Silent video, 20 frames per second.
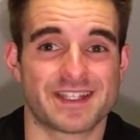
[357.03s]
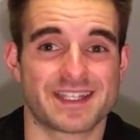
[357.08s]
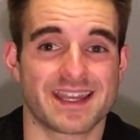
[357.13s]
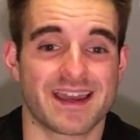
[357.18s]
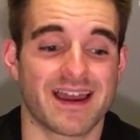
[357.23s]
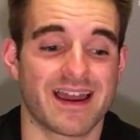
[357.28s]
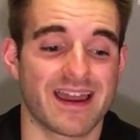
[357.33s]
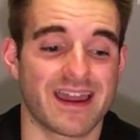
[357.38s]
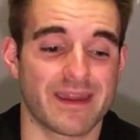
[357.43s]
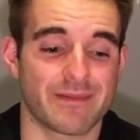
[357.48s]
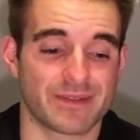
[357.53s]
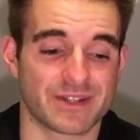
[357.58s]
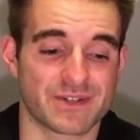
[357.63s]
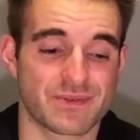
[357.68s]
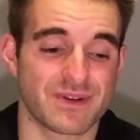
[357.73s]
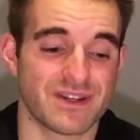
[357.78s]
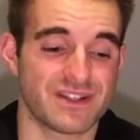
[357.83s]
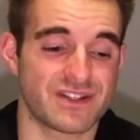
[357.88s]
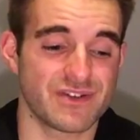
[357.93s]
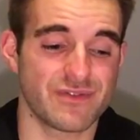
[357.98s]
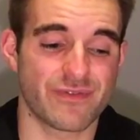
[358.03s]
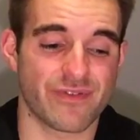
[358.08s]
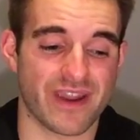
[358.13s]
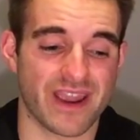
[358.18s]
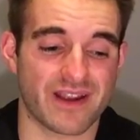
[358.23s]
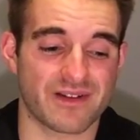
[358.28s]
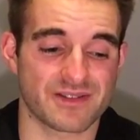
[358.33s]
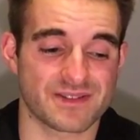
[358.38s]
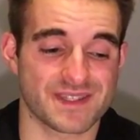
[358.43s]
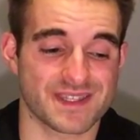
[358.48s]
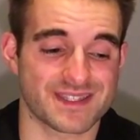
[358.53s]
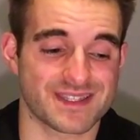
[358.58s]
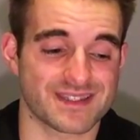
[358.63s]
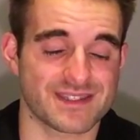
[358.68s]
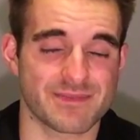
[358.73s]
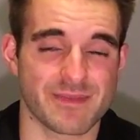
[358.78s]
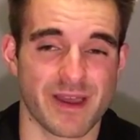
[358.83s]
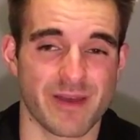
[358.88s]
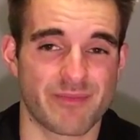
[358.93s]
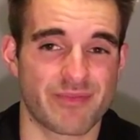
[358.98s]
tie between two fragrances that
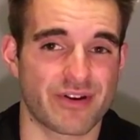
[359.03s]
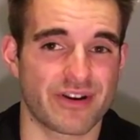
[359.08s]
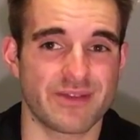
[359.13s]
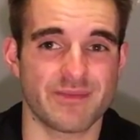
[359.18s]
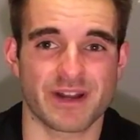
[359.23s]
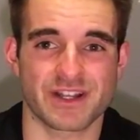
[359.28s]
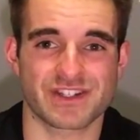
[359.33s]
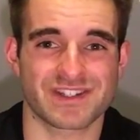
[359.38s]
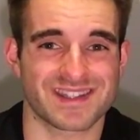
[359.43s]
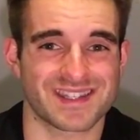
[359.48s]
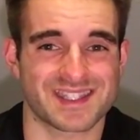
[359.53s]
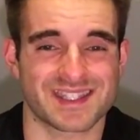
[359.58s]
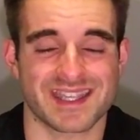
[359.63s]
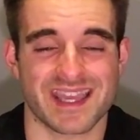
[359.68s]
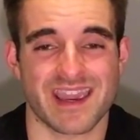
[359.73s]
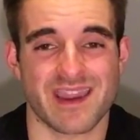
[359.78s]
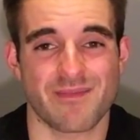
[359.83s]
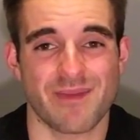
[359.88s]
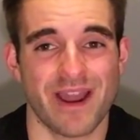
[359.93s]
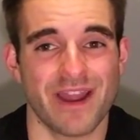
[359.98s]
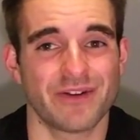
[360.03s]
smell pretty much the same.